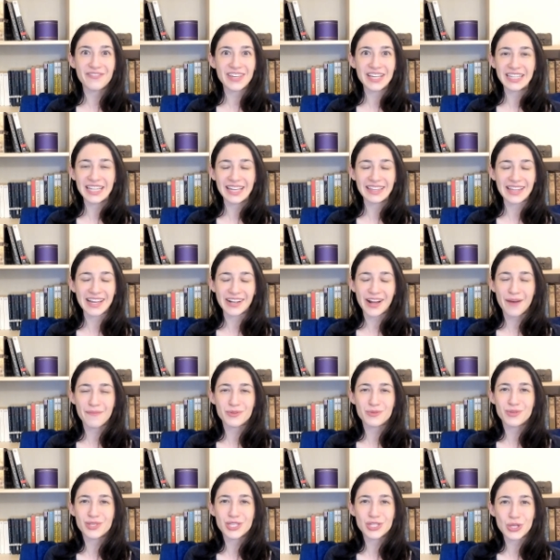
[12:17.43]
feeling that
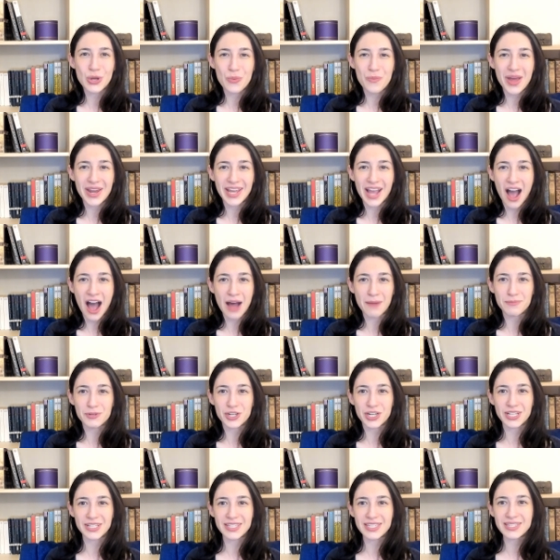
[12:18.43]
comes with so many
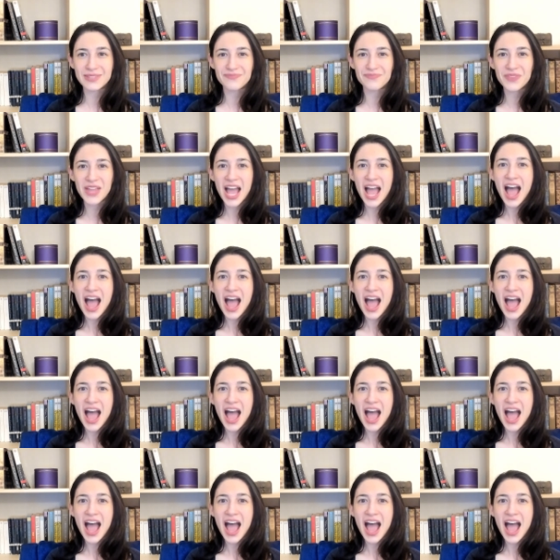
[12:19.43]
options.